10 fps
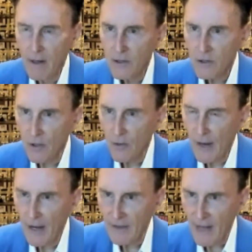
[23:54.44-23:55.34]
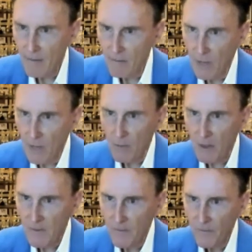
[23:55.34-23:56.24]
So at that
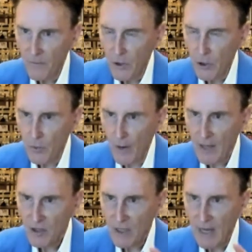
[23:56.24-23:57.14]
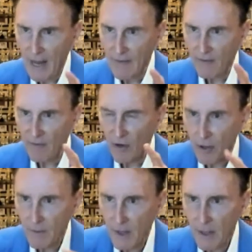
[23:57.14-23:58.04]
moment, you actually have a
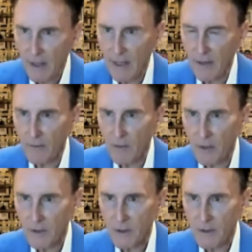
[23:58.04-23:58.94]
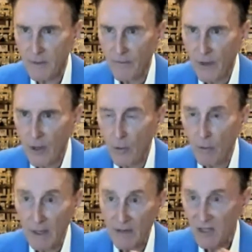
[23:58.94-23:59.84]
vulnerability in the person who
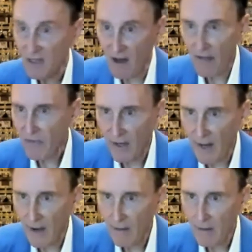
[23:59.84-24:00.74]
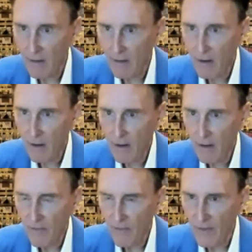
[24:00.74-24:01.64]
believes in nothing now.
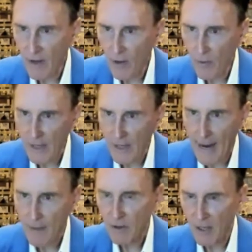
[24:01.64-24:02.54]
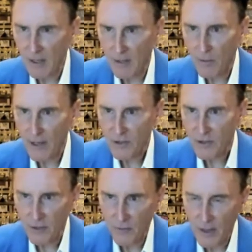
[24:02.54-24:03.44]
And then they go into apathy and
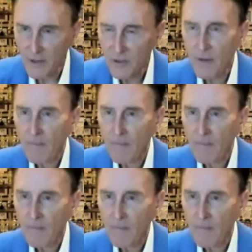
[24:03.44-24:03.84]
depression and rage,